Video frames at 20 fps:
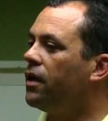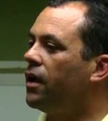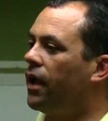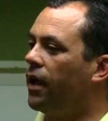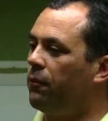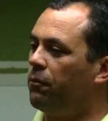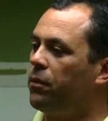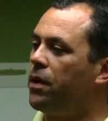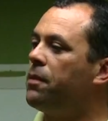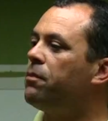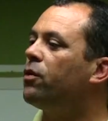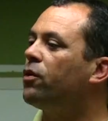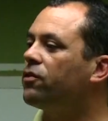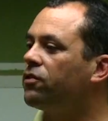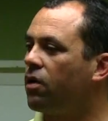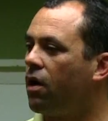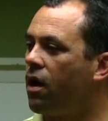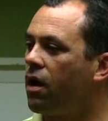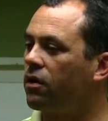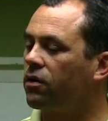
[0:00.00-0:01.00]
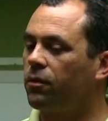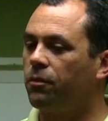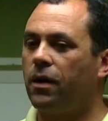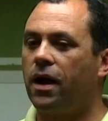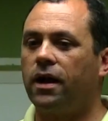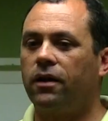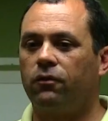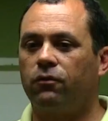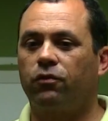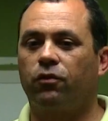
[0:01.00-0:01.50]
and people talk
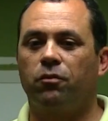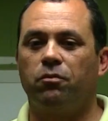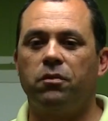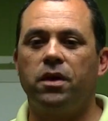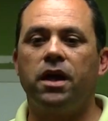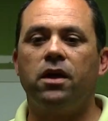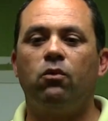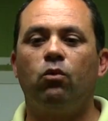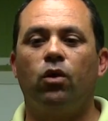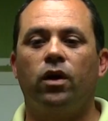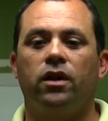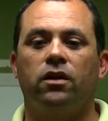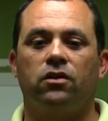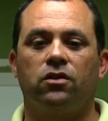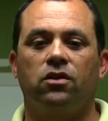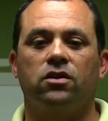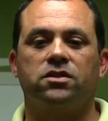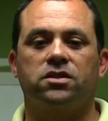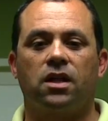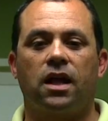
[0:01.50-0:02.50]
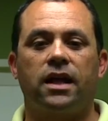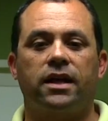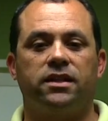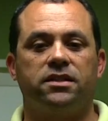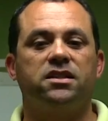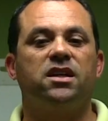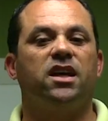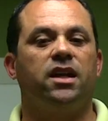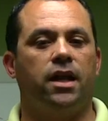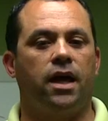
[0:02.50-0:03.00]
about it, for me what it looks like
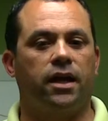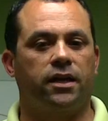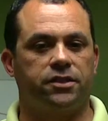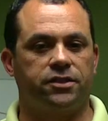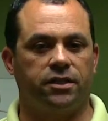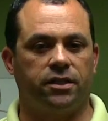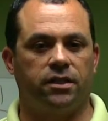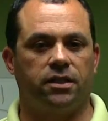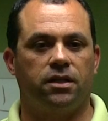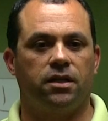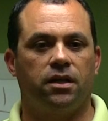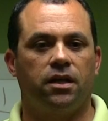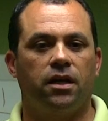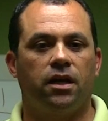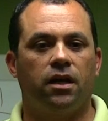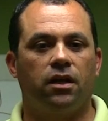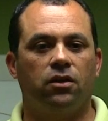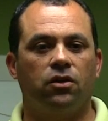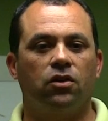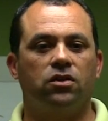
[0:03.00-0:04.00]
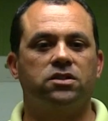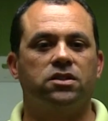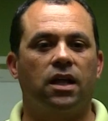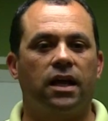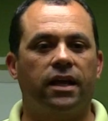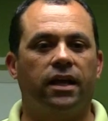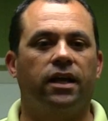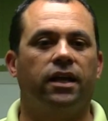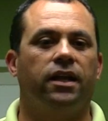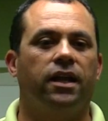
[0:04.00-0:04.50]
is connection. It looks
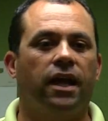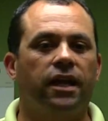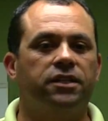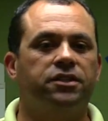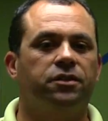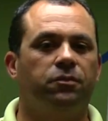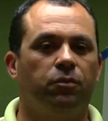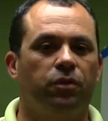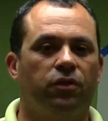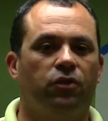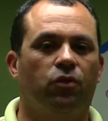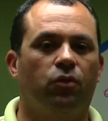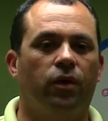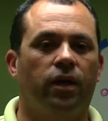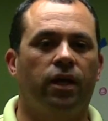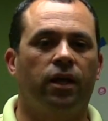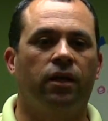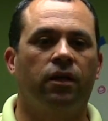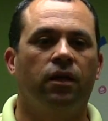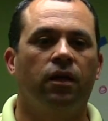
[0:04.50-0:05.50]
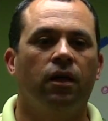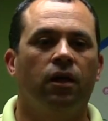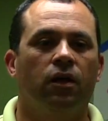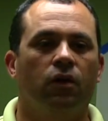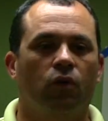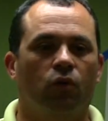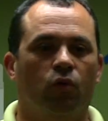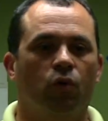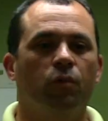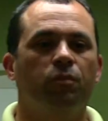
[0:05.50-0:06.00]
like connection between
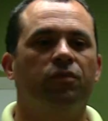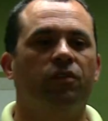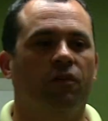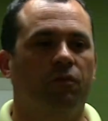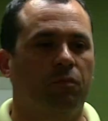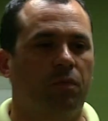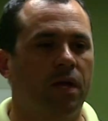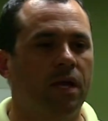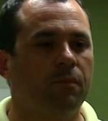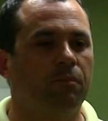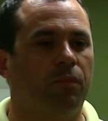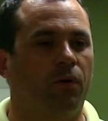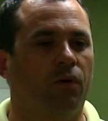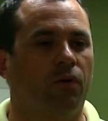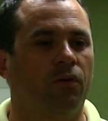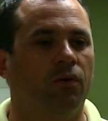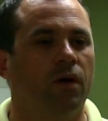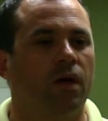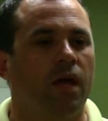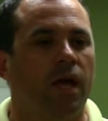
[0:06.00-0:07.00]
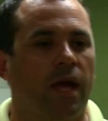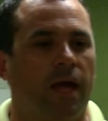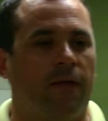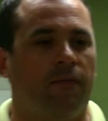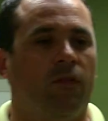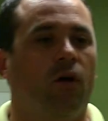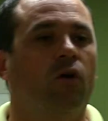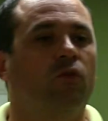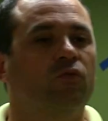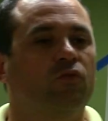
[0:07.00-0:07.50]
groups of people
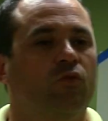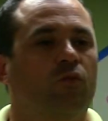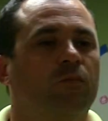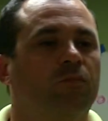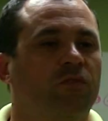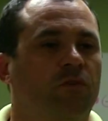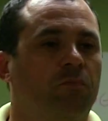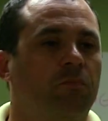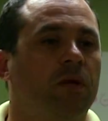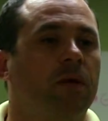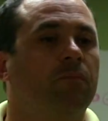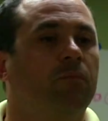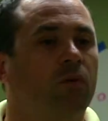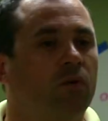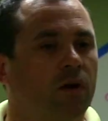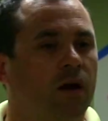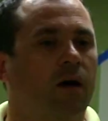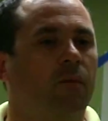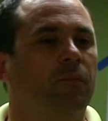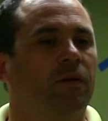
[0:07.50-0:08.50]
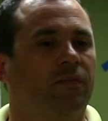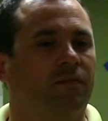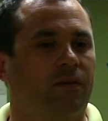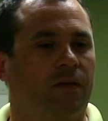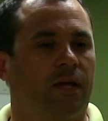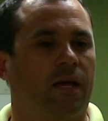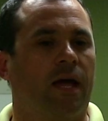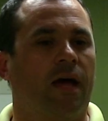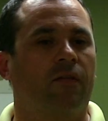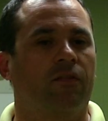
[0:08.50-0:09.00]
and those groups of people coming
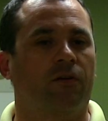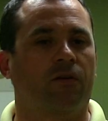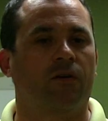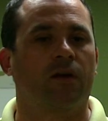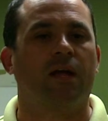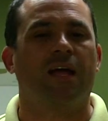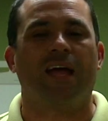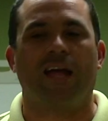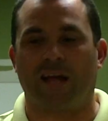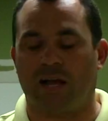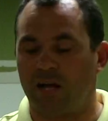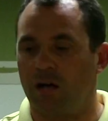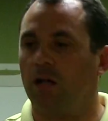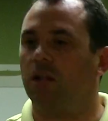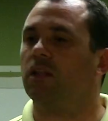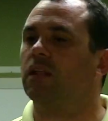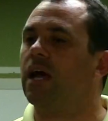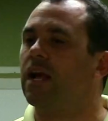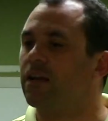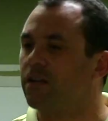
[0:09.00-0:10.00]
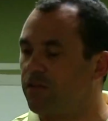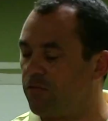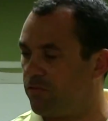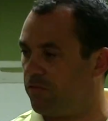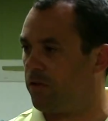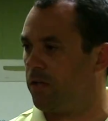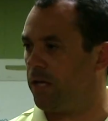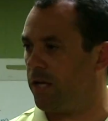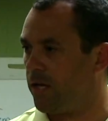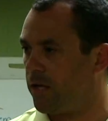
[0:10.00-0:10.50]
together and
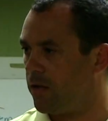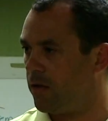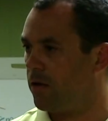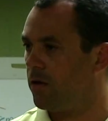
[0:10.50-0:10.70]
collectively